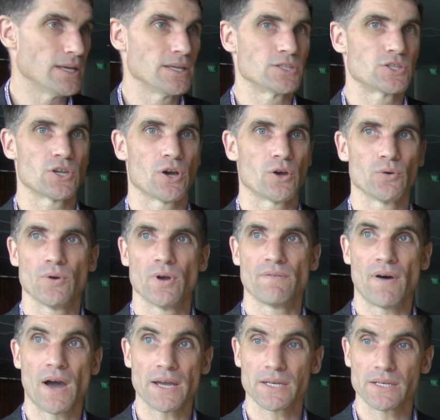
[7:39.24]
So
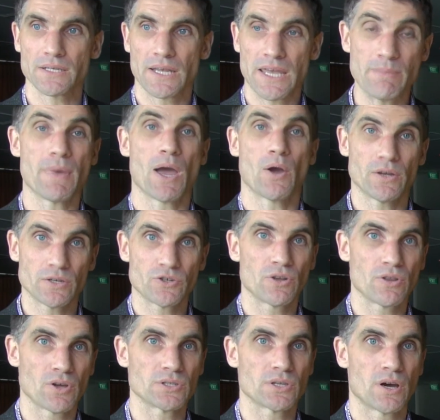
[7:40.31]
if I can keep going during those